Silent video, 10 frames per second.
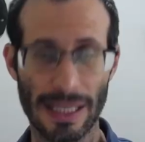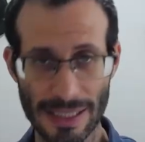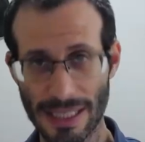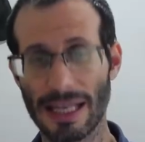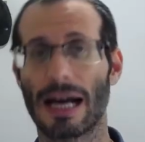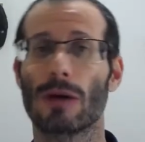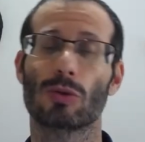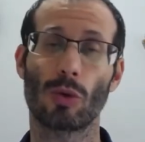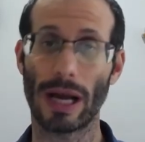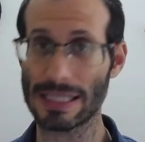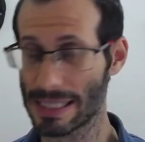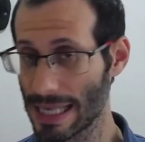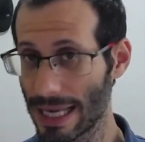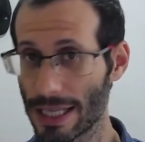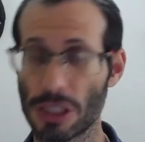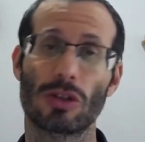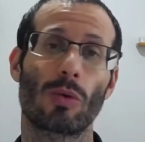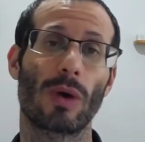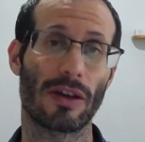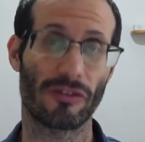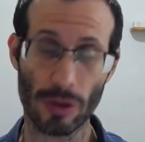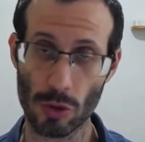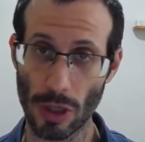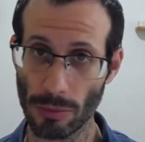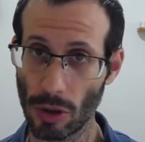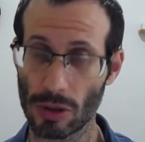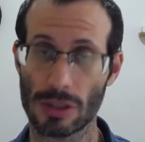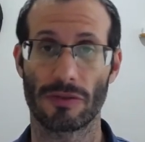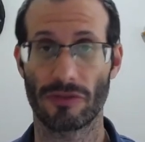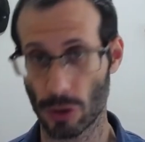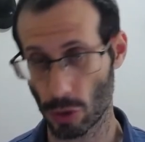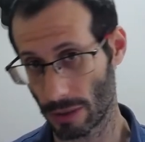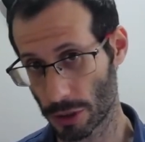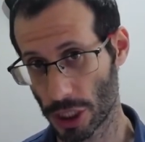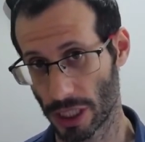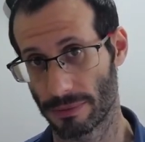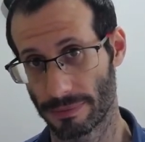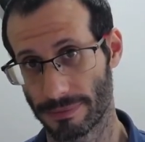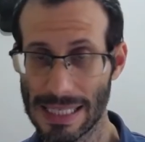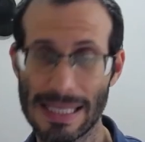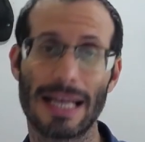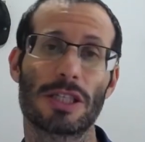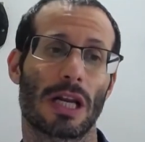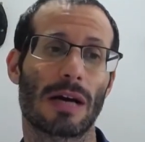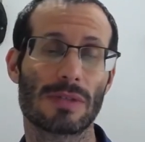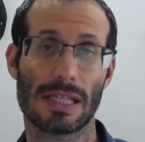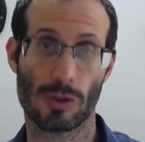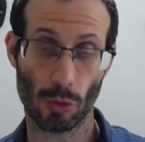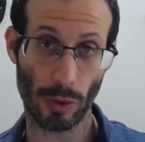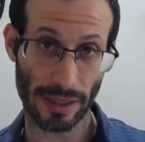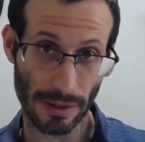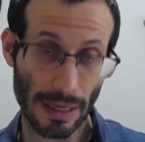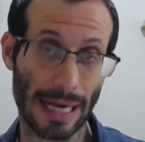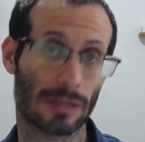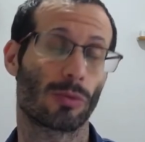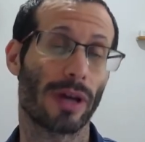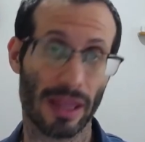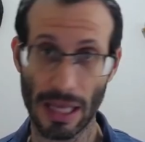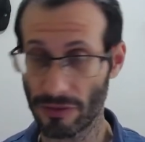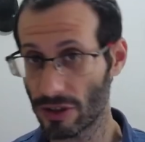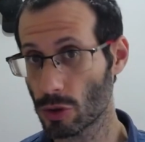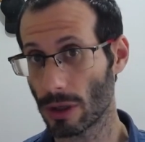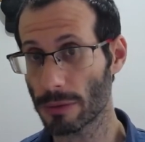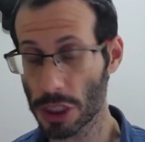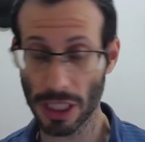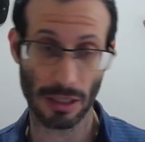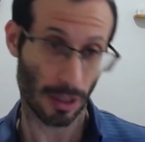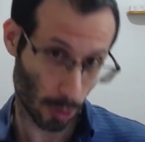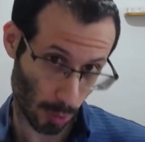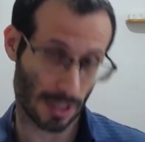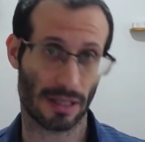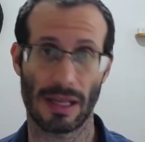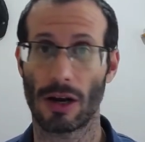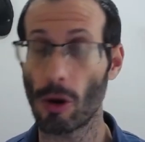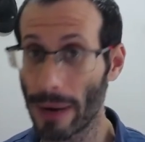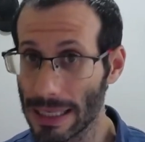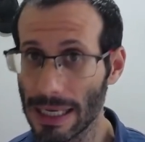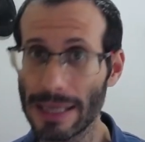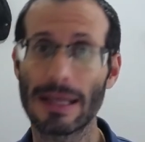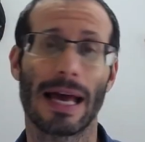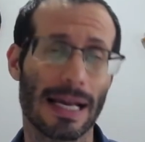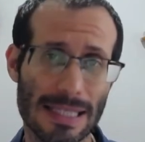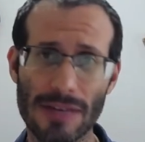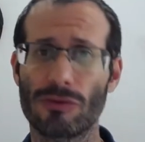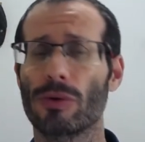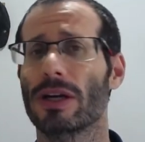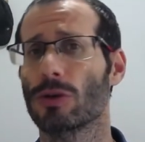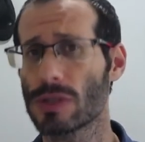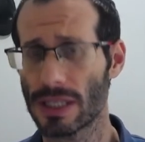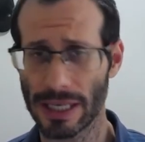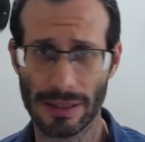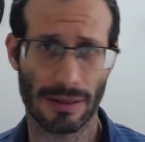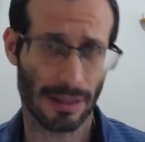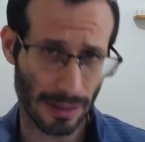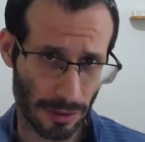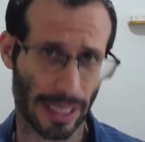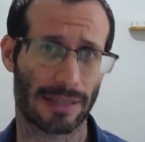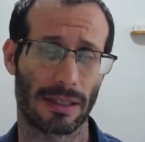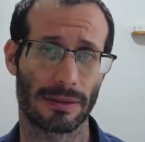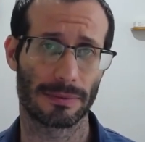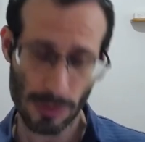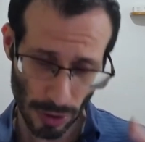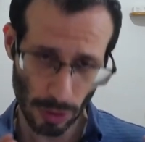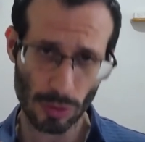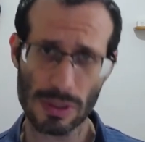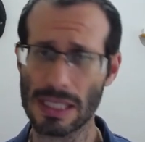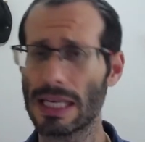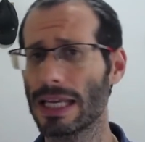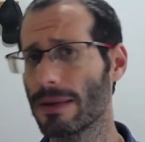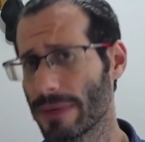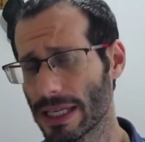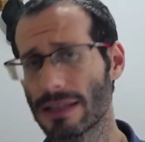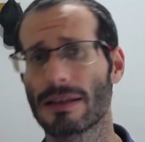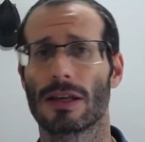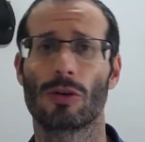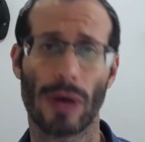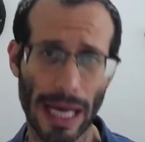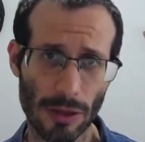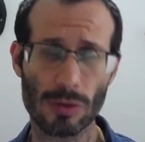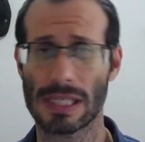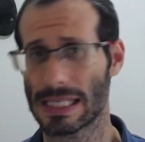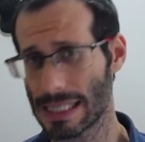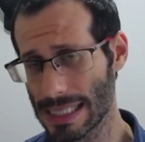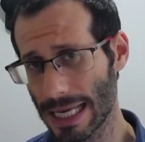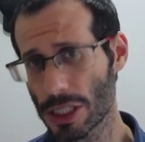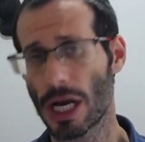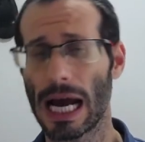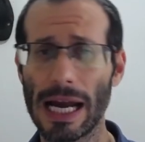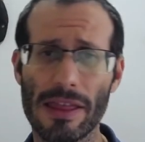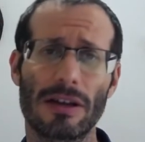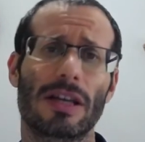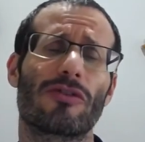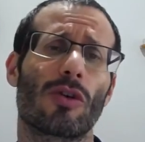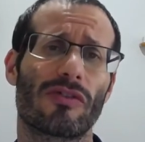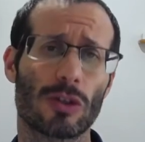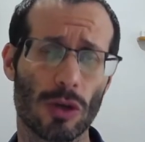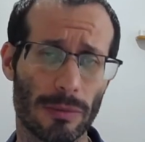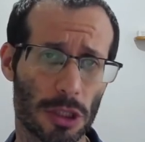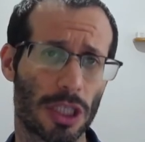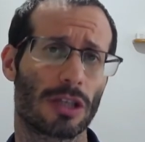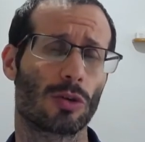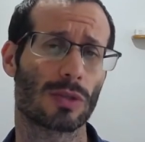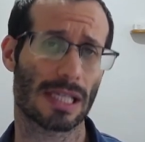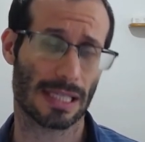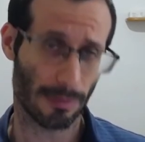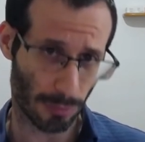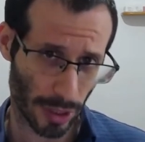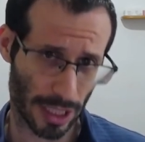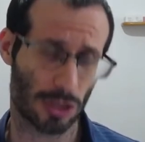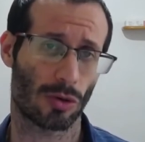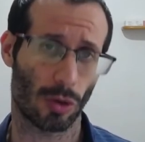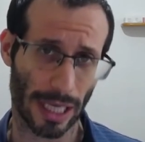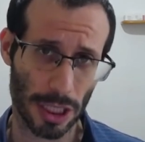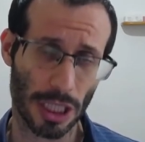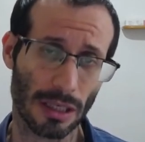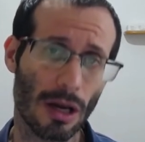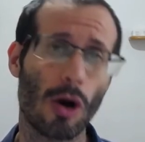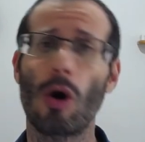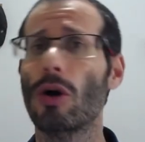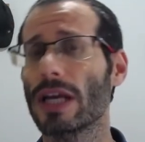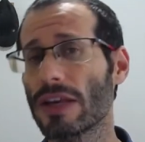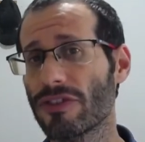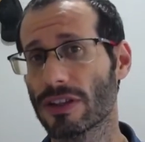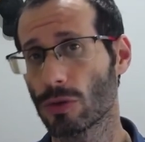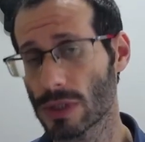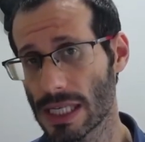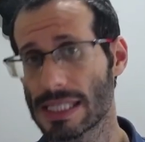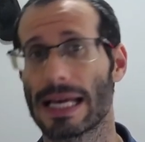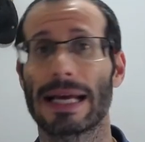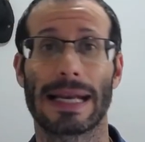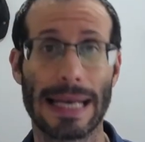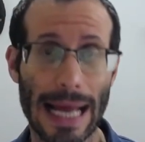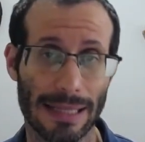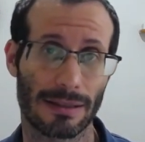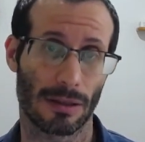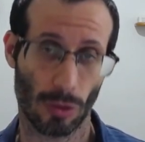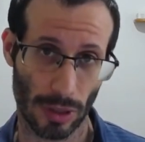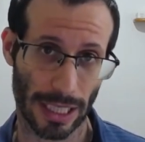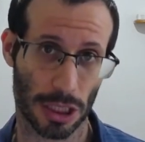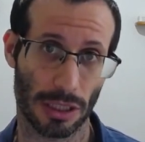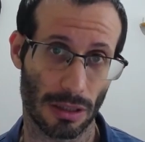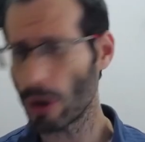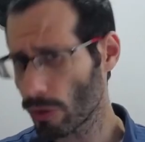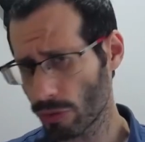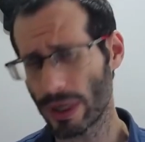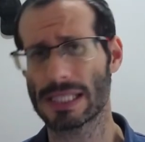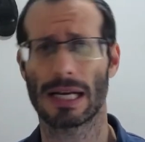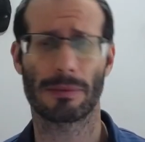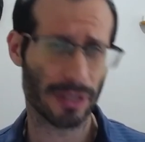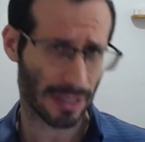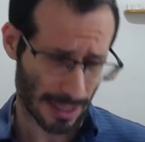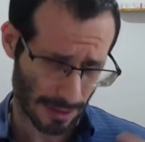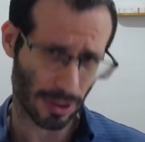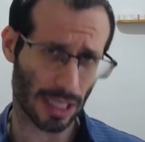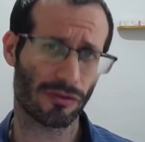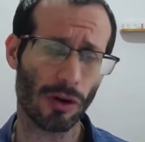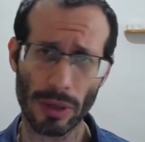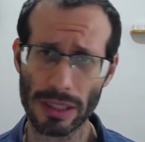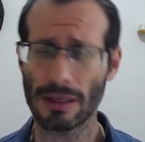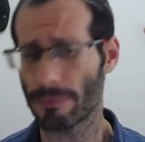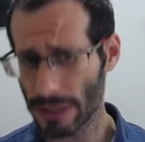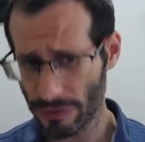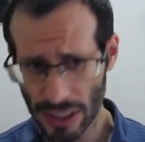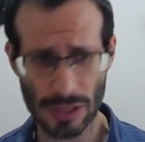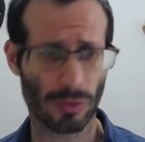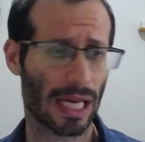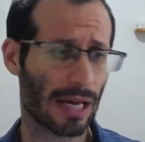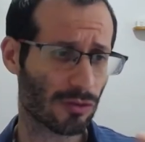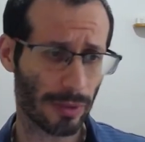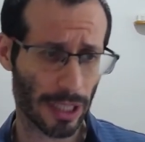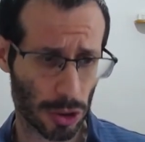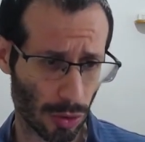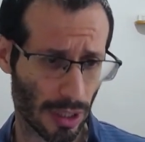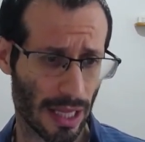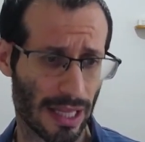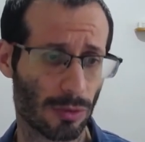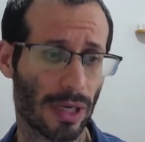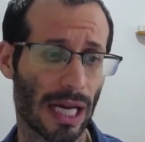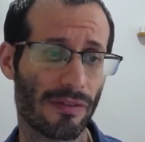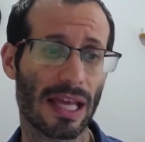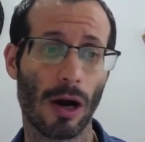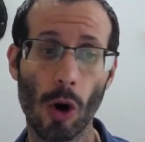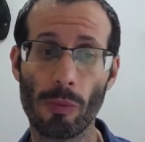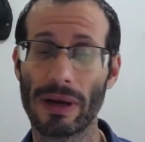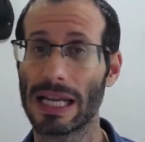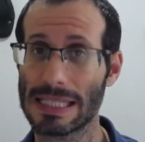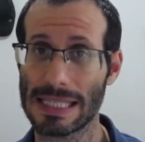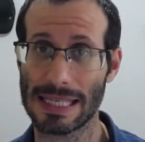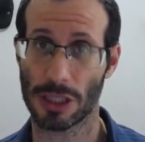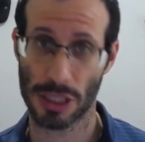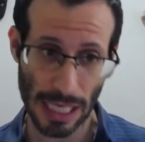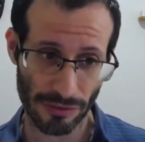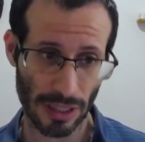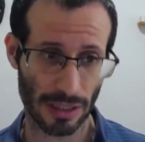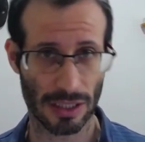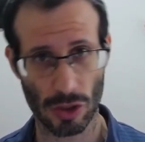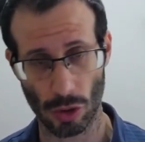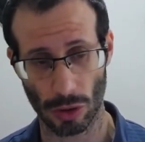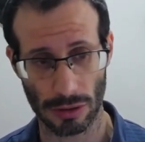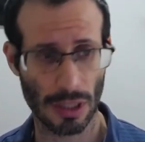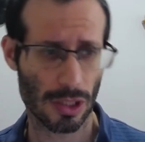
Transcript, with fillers: Let's see how to SSH into a VirtualBox virtual machine. SSH allows us to interact with a virtual machine using the command line as if we're using it directly. As we're going to see in a minute, you can use SSH either if your virtual machine uses bridged connection or if it uses a NAT connection. Both ways are pretty straightforward, but first we have to make sure that we have the open SSH server installed.